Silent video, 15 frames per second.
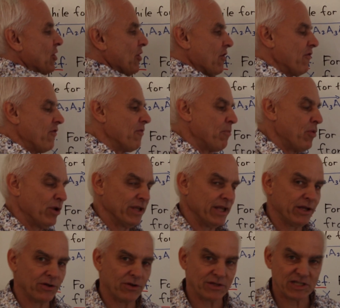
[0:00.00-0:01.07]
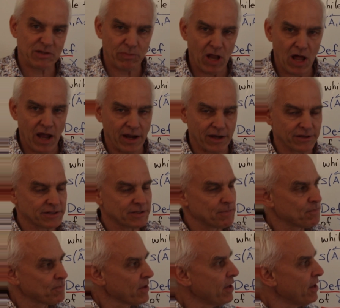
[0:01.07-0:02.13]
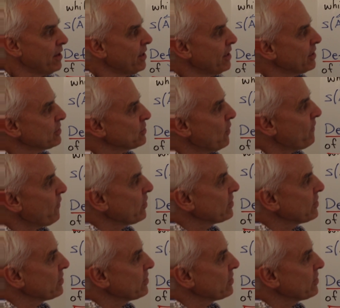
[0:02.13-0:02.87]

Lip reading: of polygonal splines. So for